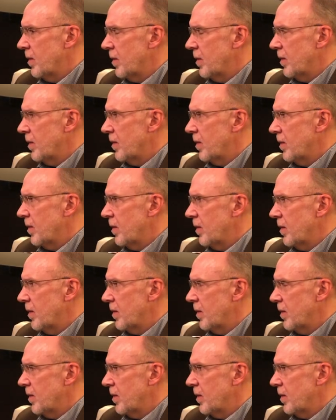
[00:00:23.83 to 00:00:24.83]

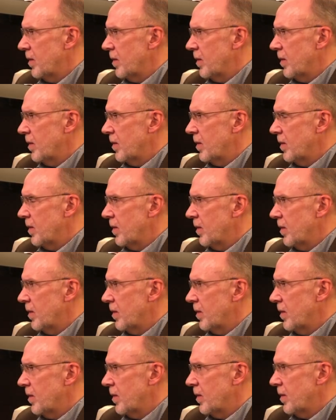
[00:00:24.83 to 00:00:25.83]

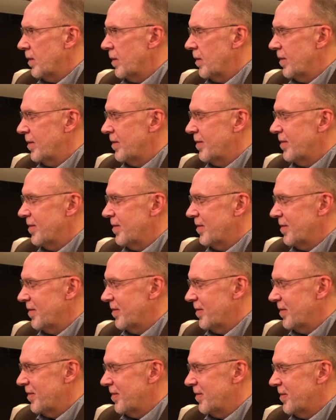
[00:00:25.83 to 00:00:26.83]

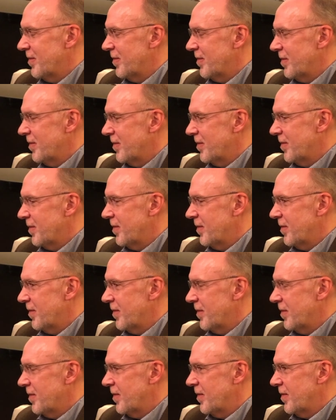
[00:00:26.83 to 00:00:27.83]

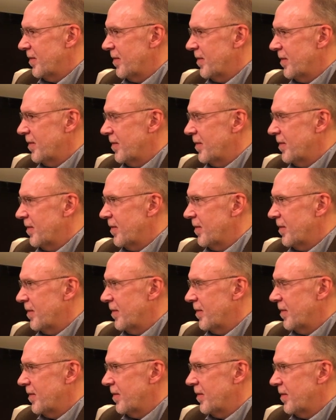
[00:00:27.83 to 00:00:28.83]

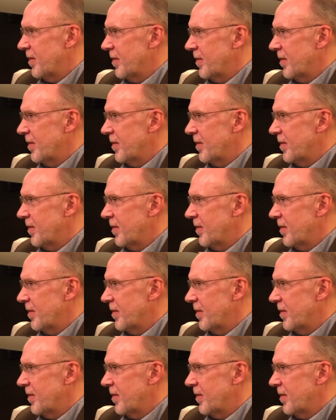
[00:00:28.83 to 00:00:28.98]
This person isn't speaking.